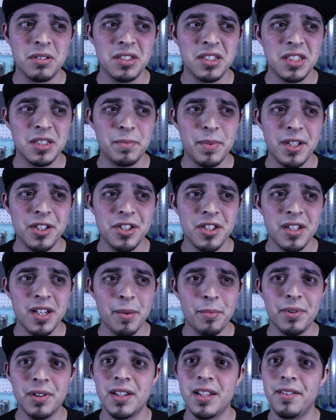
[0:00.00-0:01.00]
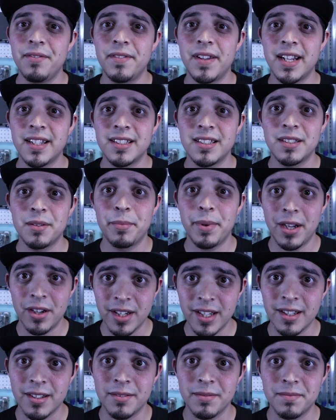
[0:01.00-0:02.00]
the suspension, I believe that's
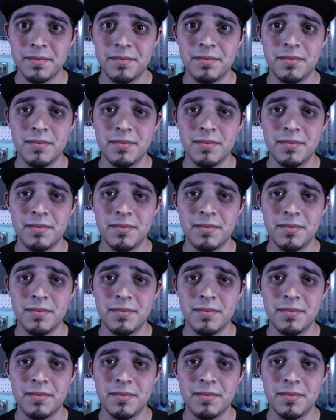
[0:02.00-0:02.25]
about it.